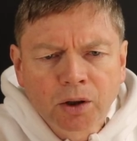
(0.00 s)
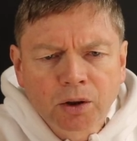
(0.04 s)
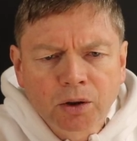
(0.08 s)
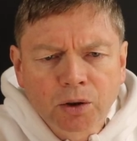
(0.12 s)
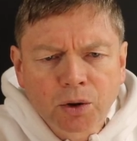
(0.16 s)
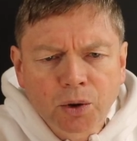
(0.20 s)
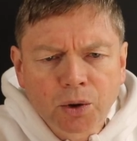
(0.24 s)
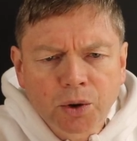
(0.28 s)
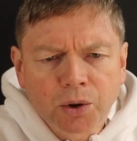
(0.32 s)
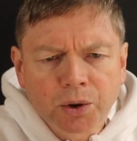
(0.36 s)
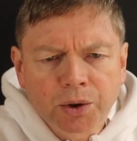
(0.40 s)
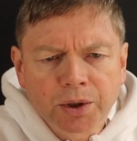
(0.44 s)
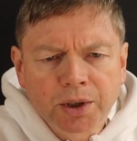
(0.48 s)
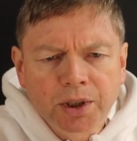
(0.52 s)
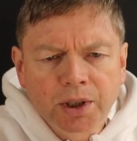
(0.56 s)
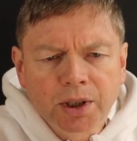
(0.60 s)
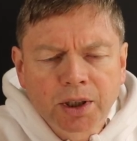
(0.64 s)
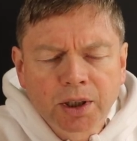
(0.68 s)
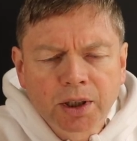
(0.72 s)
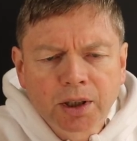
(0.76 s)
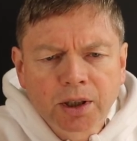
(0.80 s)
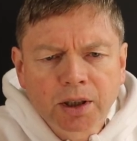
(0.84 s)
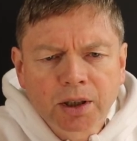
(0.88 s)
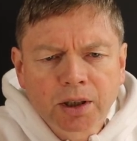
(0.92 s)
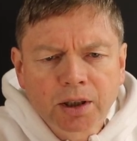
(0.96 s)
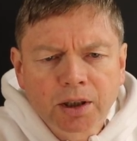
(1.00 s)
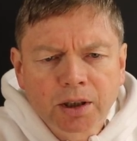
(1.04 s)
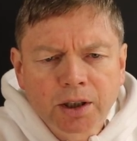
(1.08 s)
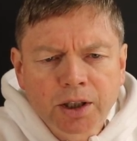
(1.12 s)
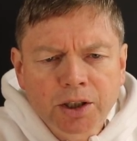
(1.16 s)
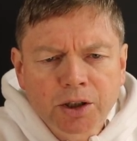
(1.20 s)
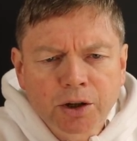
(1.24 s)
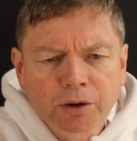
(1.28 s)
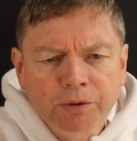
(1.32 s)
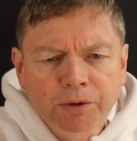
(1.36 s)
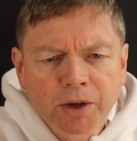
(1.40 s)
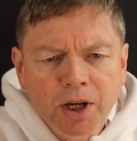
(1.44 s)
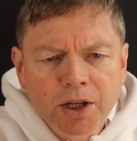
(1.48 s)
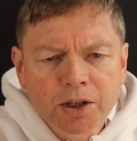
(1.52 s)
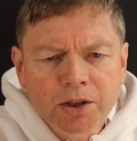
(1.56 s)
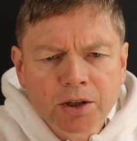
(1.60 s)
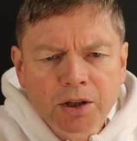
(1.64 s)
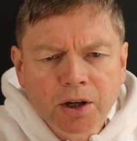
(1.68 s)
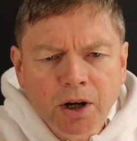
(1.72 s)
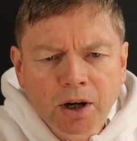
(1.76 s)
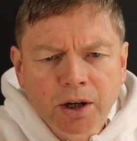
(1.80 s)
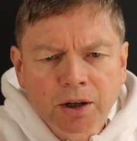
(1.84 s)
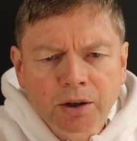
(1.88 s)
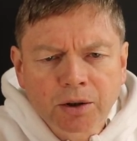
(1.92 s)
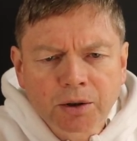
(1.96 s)
Lord, let your face
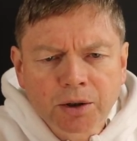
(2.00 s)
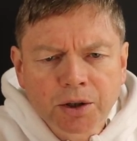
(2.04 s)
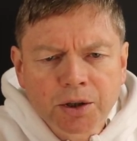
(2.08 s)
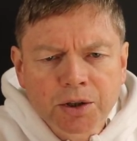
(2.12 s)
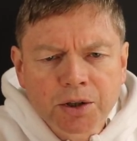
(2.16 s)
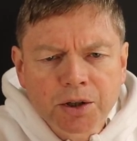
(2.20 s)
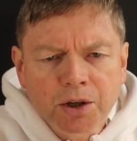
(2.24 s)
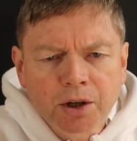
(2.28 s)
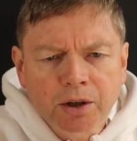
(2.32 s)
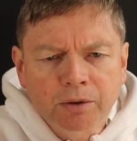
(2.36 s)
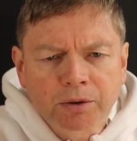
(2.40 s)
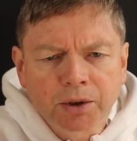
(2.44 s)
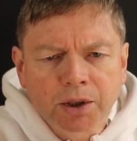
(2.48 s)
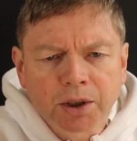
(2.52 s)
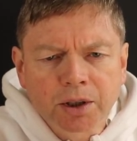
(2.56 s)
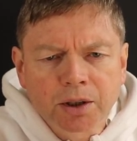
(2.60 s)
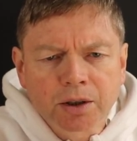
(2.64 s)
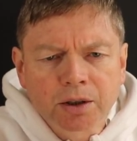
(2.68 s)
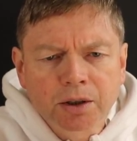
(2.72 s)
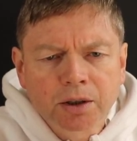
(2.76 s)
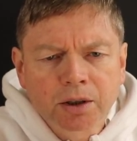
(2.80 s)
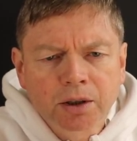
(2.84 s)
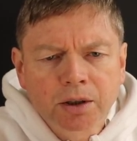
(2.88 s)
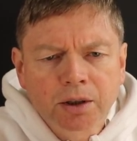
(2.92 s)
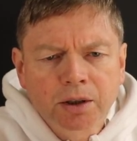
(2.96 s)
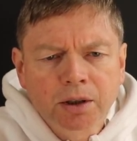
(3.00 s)
shine on your servant.